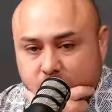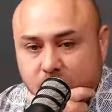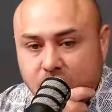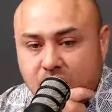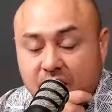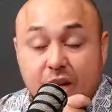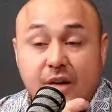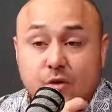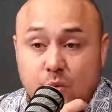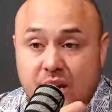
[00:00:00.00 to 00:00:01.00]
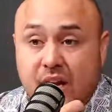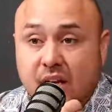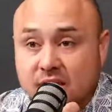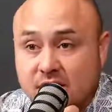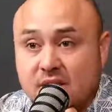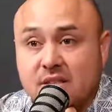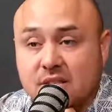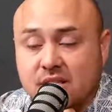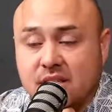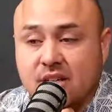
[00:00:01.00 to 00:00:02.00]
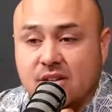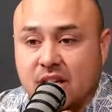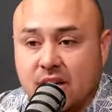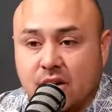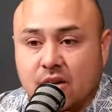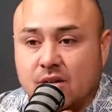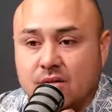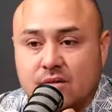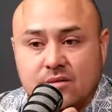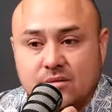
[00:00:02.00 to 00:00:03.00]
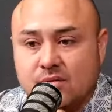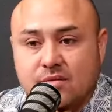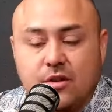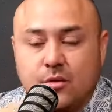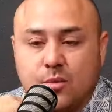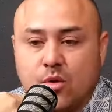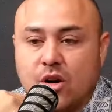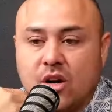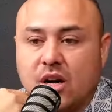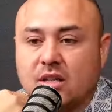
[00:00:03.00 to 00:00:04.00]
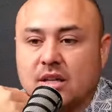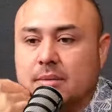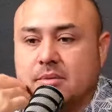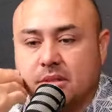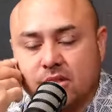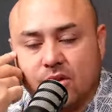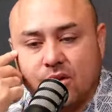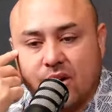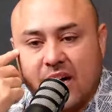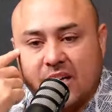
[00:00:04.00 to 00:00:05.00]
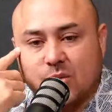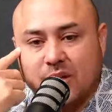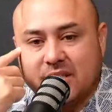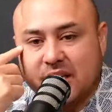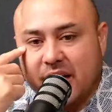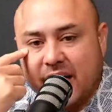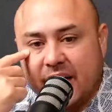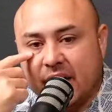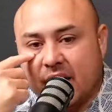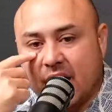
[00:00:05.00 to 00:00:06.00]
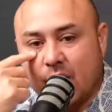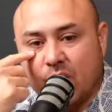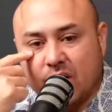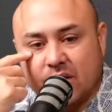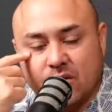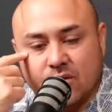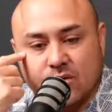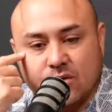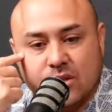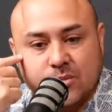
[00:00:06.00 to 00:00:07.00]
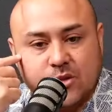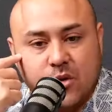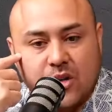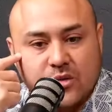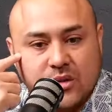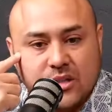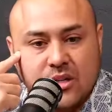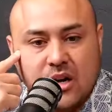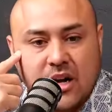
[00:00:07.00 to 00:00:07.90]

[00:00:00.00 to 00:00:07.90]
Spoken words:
and then you have the weekends, that are filled with work a lot of times. And so last Wednesday, Aiden and I went to go do some showings with this client.